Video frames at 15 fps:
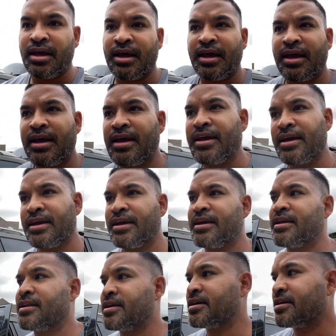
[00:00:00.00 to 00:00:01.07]

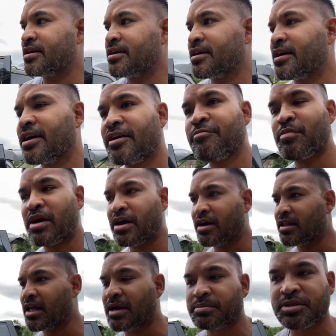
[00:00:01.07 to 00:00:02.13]
And have my
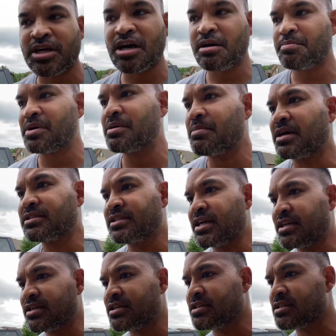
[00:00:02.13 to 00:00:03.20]
laptop and my
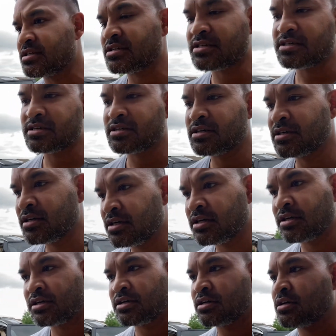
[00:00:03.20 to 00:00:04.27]
Denon
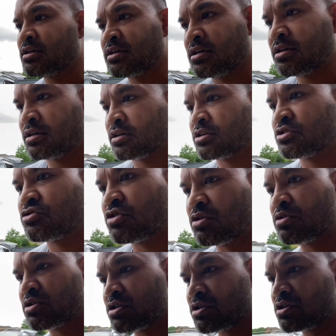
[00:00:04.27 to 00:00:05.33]

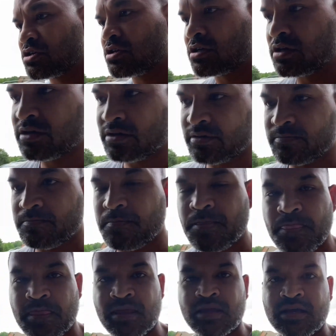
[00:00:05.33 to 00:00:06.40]
controller.
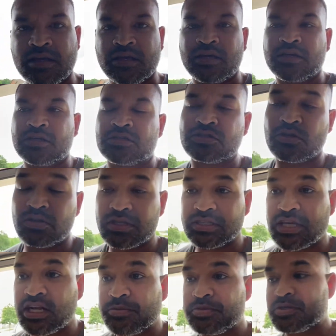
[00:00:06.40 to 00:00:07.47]
So the
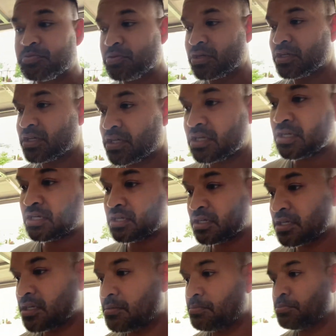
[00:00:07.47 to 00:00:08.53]
setup is pretty,
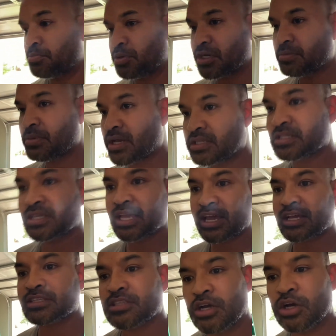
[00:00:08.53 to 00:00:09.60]
pretty basic
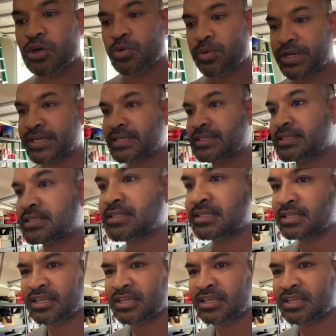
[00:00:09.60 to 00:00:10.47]
as always.